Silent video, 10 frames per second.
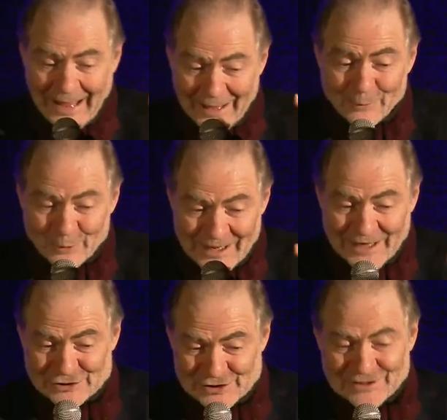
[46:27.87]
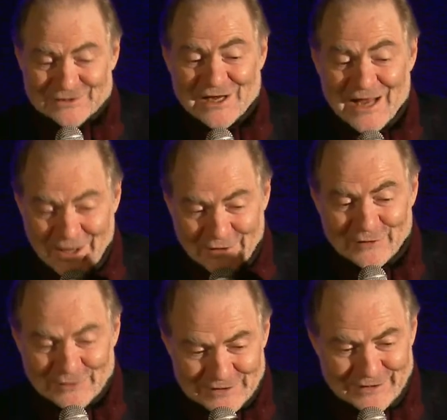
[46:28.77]
I would actually take
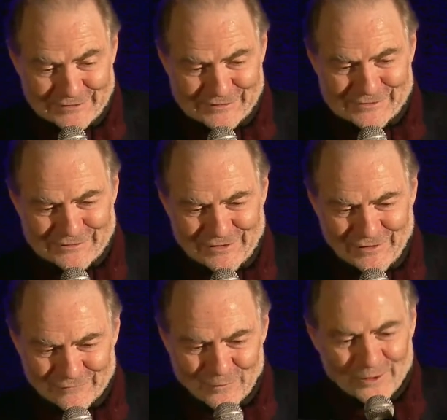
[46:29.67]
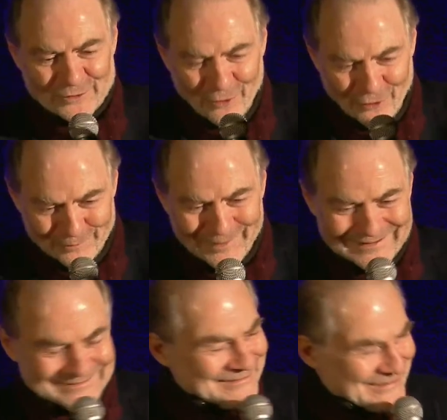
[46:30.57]
the list of what
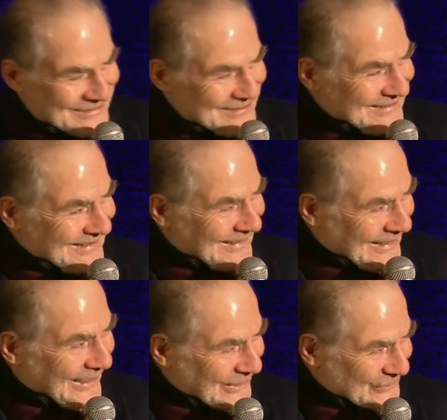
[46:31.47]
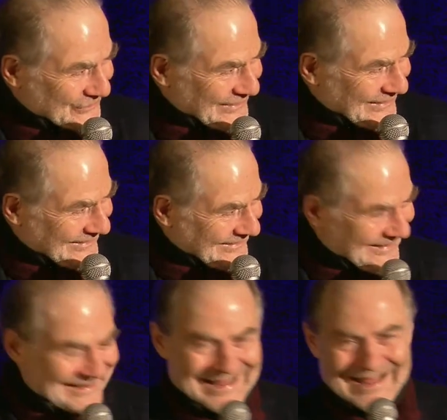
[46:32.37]
Orban did in Hungary
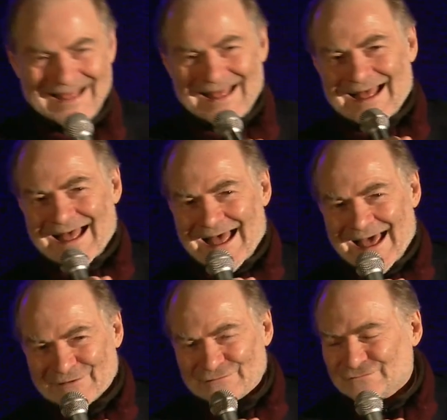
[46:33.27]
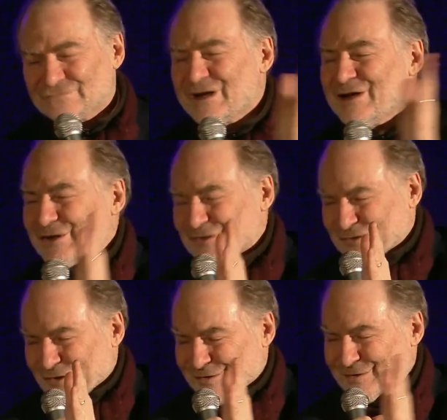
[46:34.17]
and read
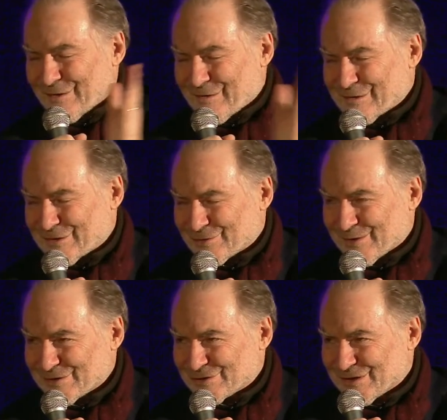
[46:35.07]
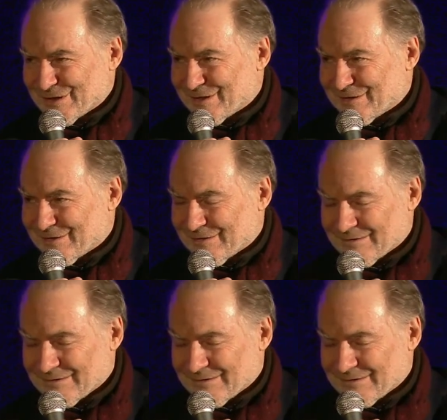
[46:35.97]
across to the situation in